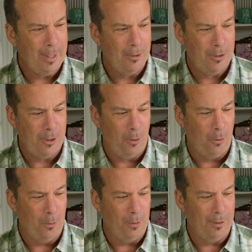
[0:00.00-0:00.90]

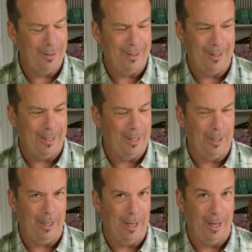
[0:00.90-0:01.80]
So
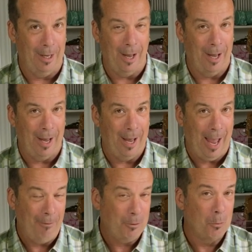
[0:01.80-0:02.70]
I,
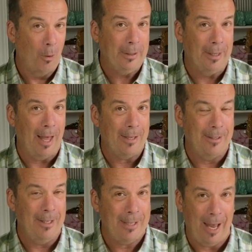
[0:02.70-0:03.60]
after one glass
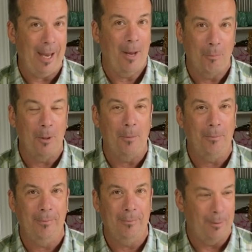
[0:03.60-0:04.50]
of this, I, I put it.
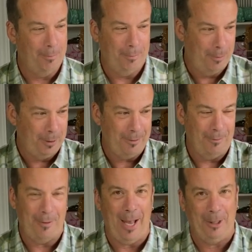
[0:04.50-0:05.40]
I put the
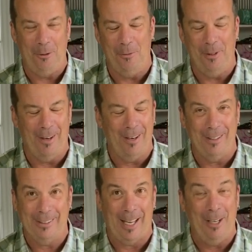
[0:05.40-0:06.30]
Vacu Vin on. it. I
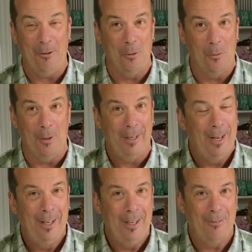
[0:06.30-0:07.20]
said, I don't know what,
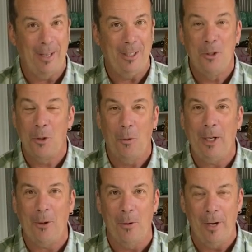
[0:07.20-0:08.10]
if I enjoy
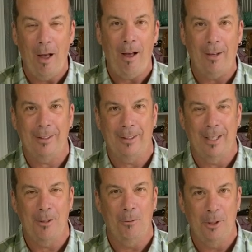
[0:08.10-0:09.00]
it or not,
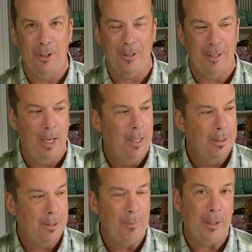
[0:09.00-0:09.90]
because it was just
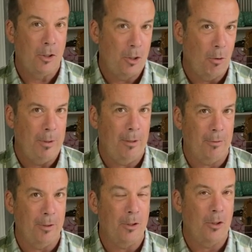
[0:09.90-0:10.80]
something so
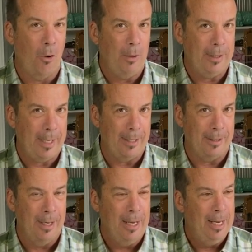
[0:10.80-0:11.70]
different, so intense.